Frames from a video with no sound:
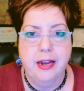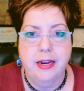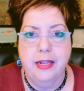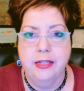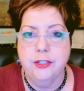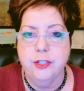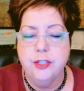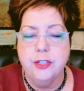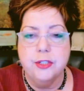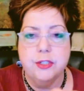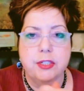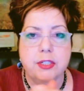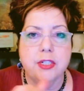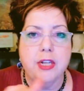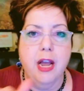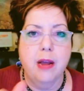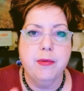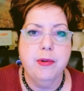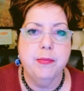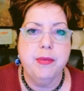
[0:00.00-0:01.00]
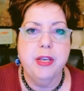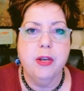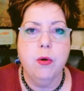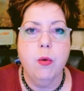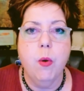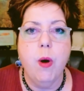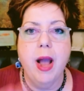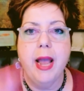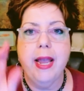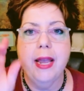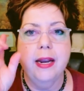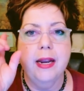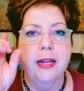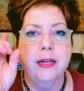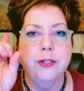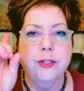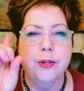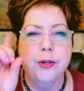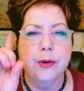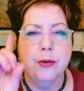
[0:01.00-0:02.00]
It's just a time to be quiet
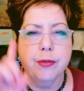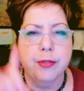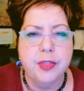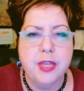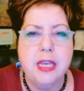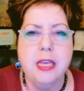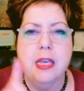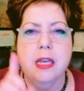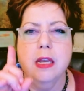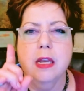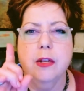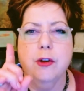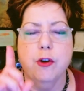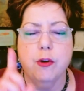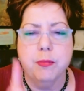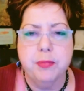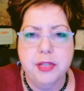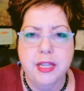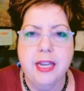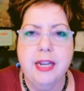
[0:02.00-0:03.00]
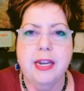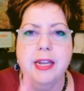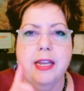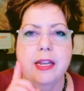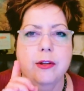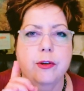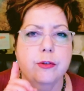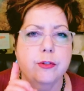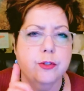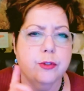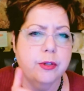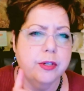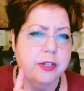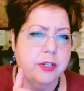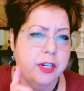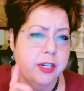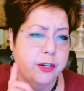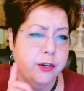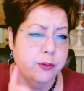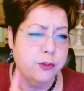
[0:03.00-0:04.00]
and do your thinking and your planning and your
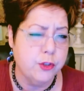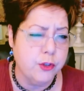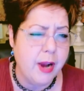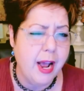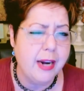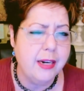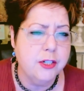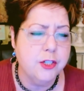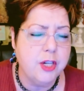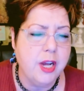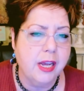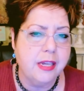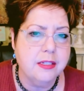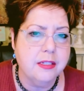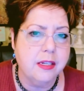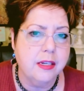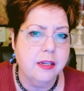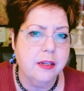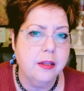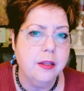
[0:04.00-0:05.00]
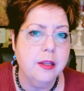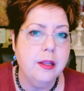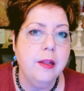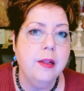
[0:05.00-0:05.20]
strategizing,